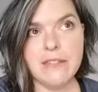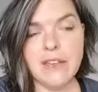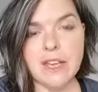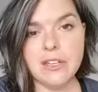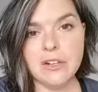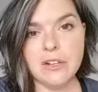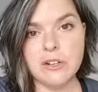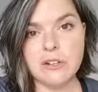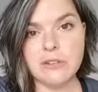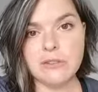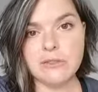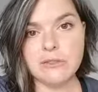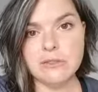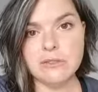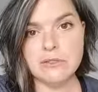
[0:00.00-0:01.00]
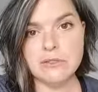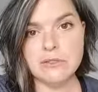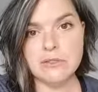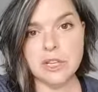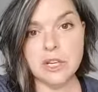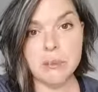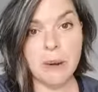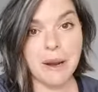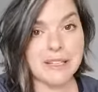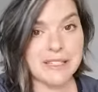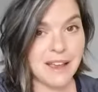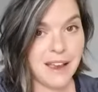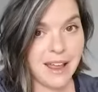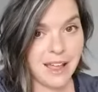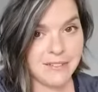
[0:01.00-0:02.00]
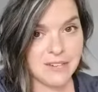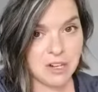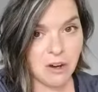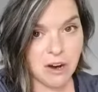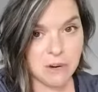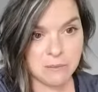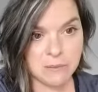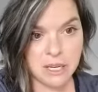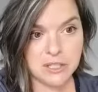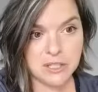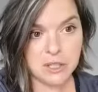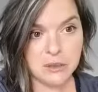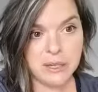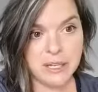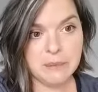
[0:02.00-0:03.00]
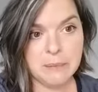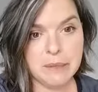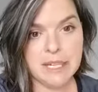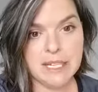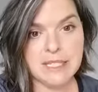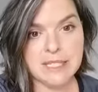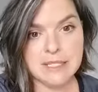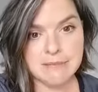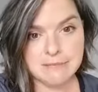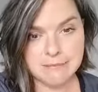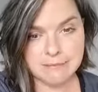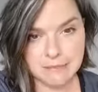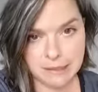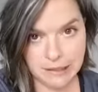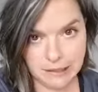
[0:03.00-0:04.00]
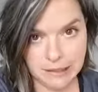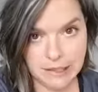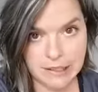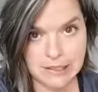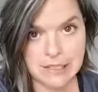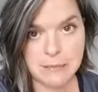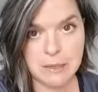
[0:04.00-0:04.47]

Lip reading: your body's not having harm done to it, because it is.